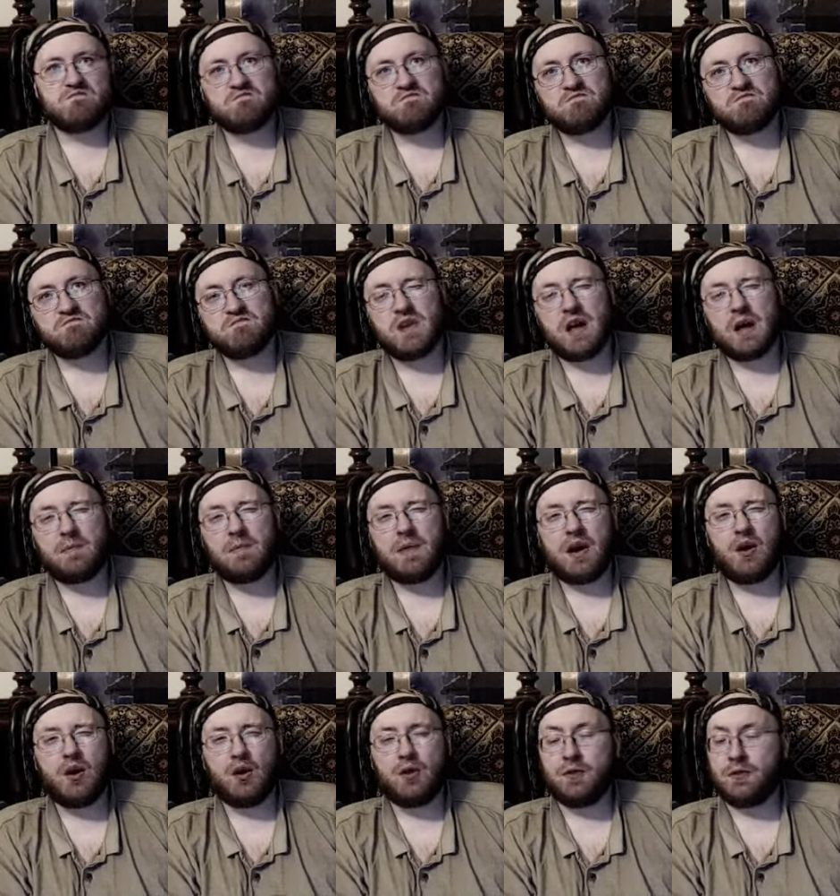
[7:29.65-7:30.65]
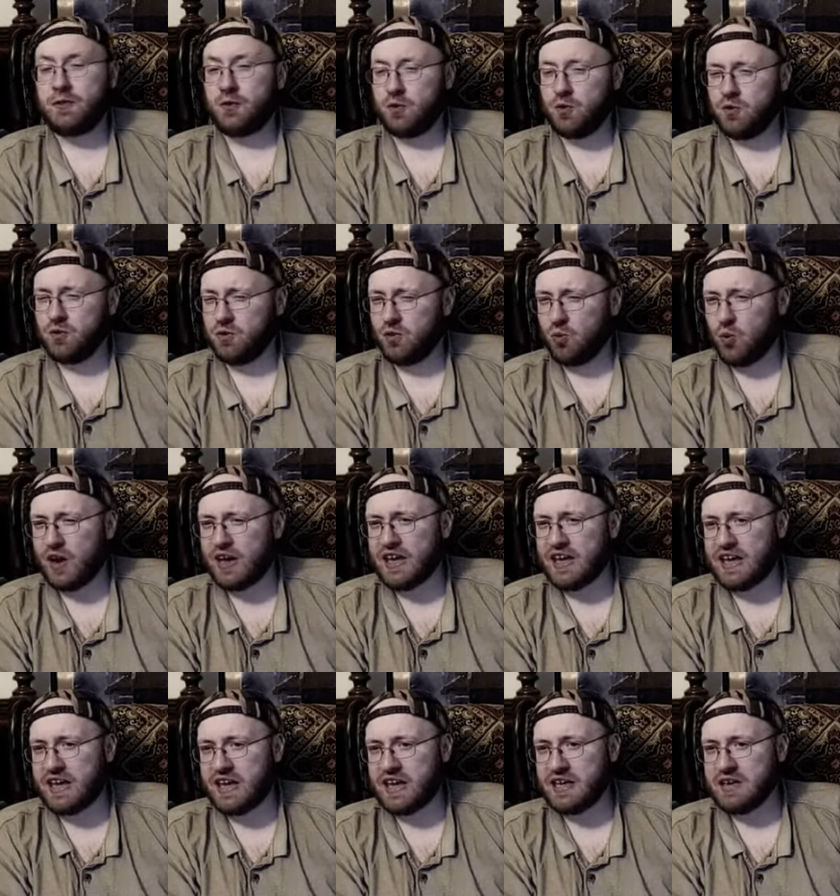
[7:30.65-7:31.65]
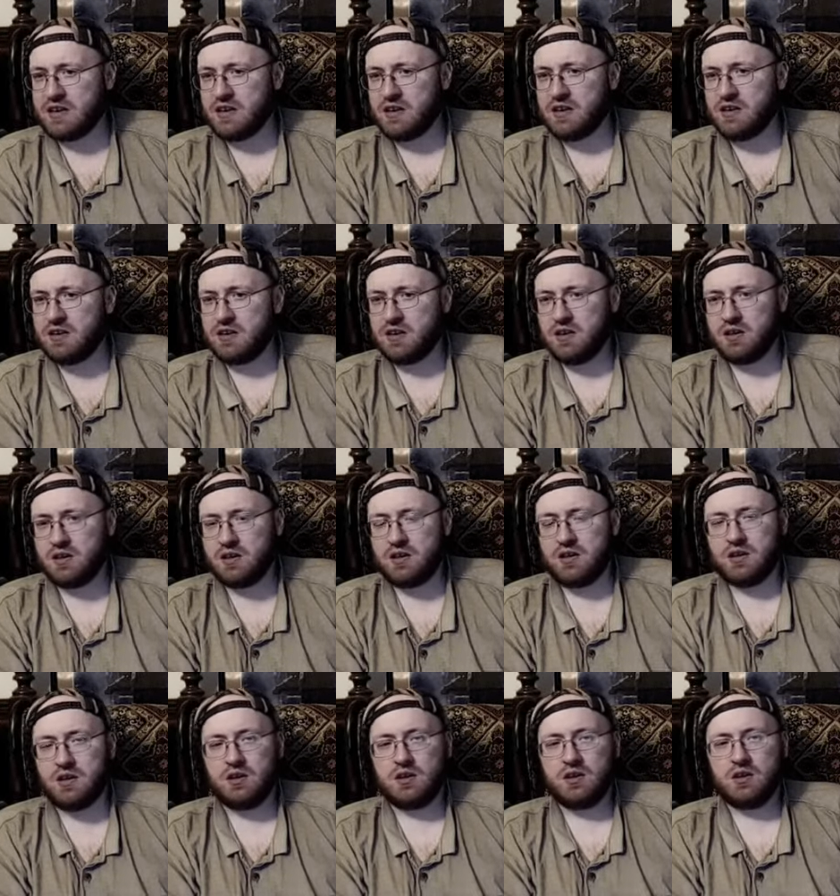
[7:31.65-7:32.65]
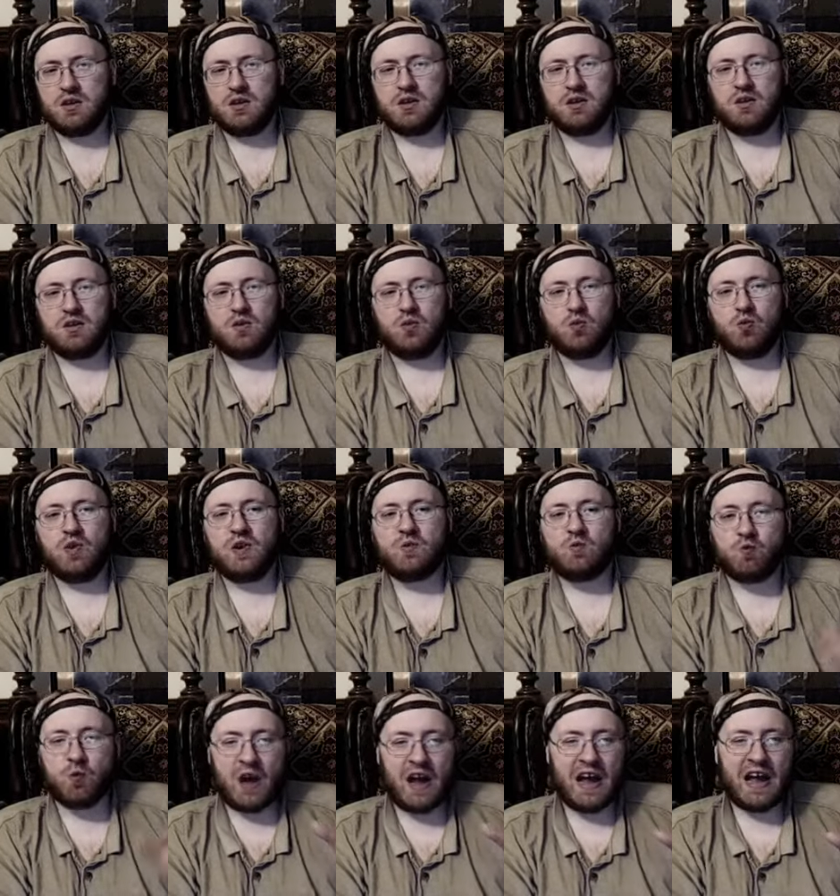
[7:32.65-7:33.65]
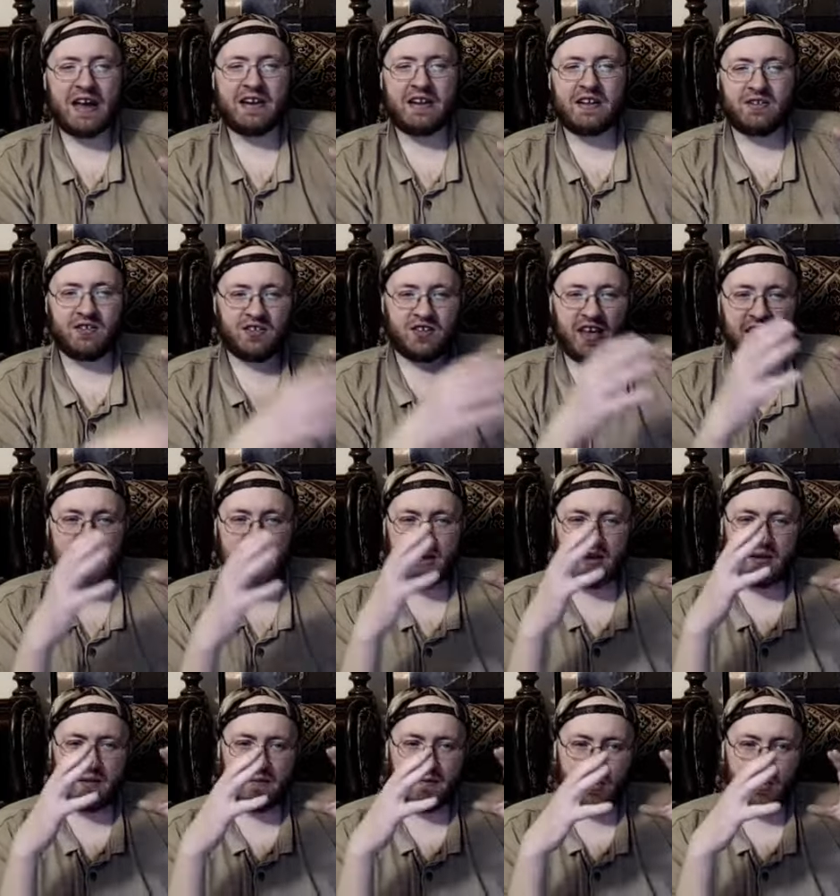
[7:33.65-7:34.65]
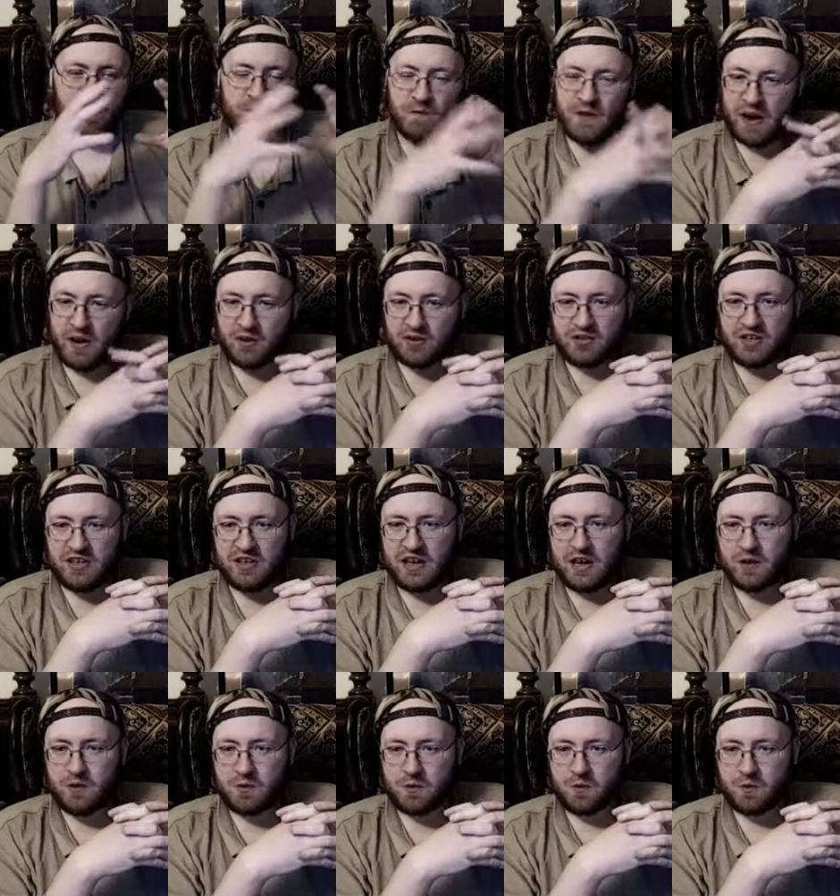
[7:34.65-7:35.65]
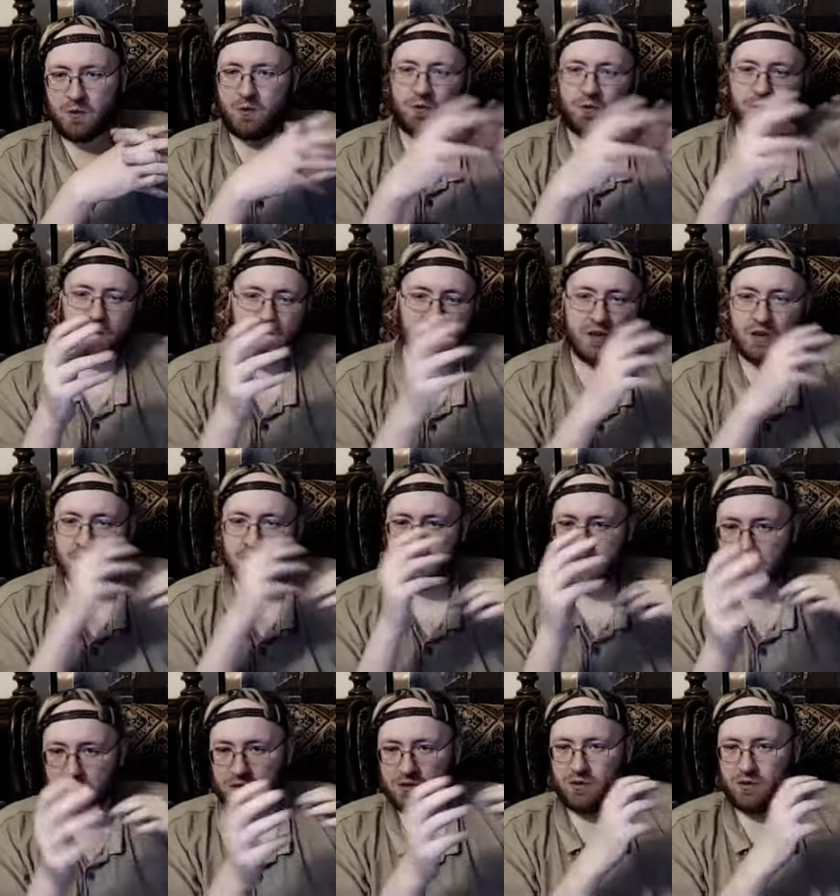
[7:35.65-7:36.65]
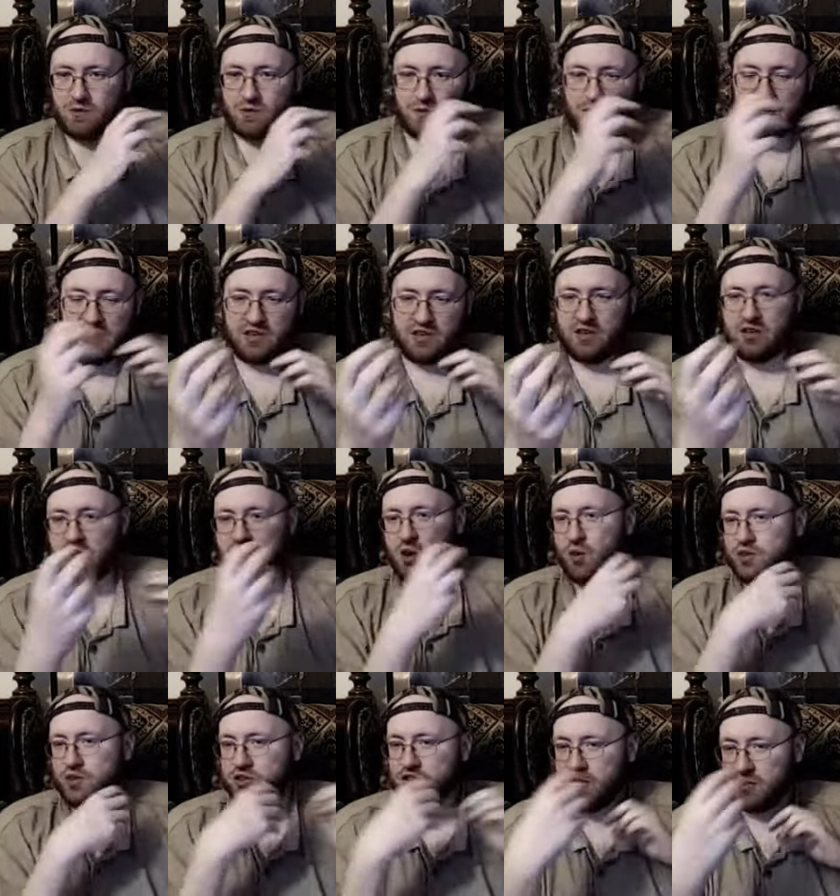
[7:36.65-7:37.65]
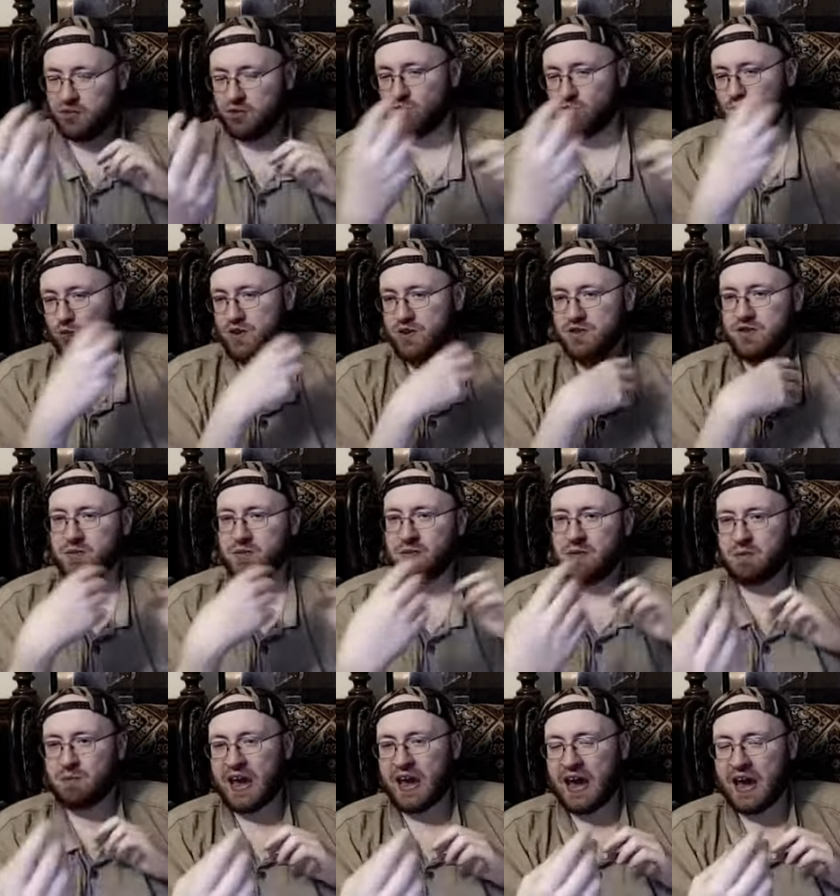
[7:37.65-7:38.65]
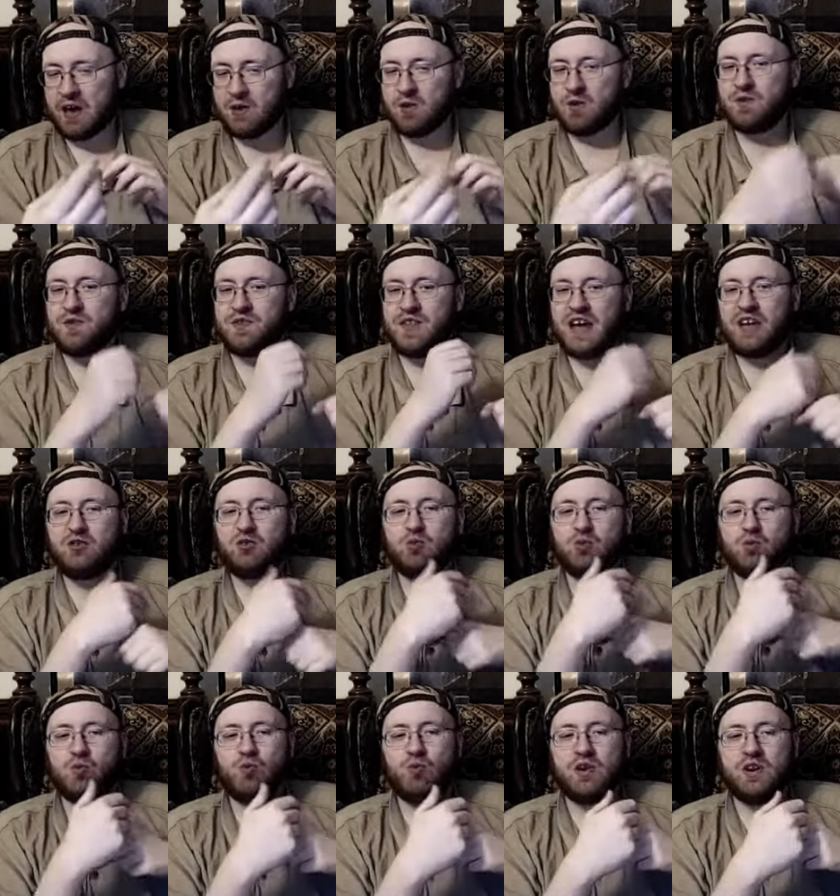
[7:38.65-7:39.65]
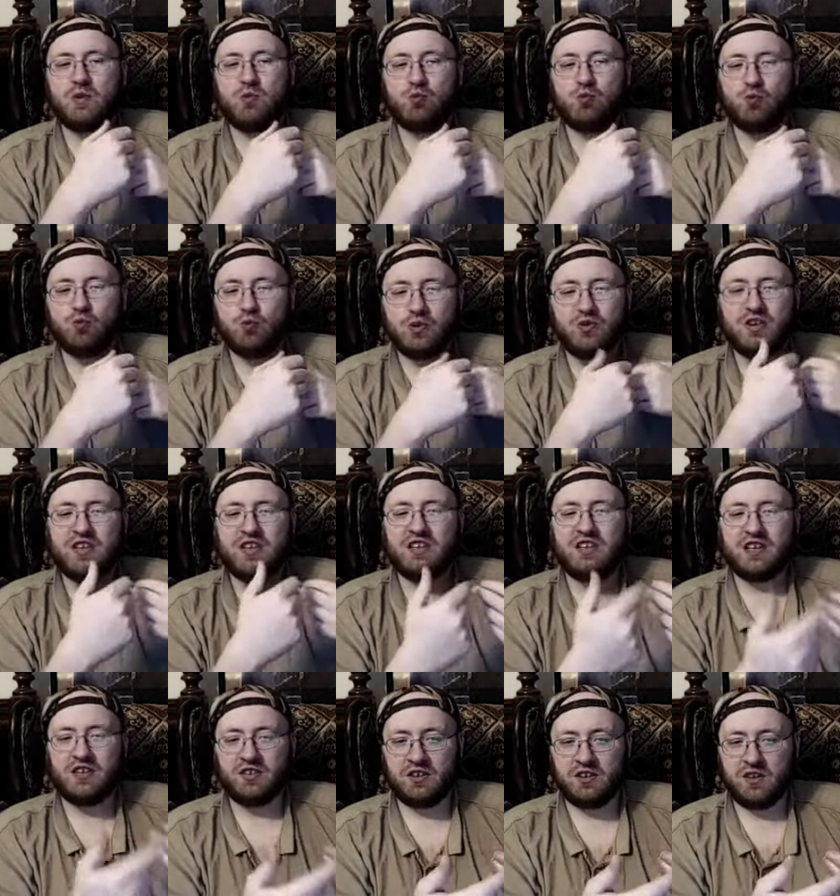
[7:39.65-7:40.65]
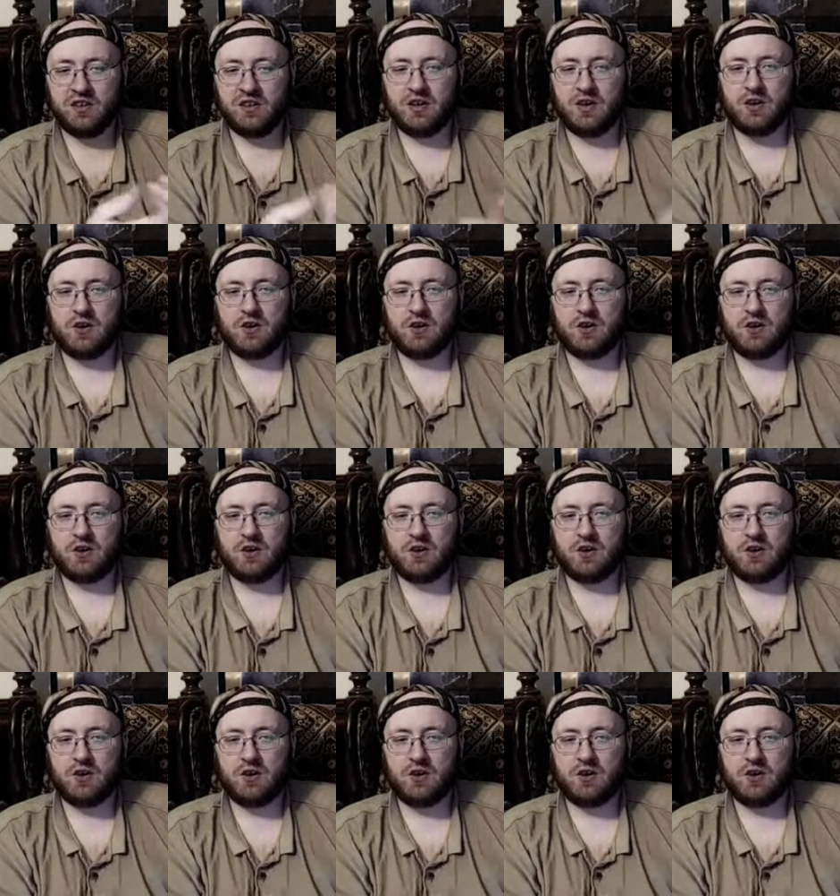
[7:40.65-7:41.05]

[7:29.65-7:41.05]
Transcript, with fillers: about a third of the way in when Ryan and Sam are finally together and they're getting to know each other's rhythm and pattern. That's what it really tits of the gear.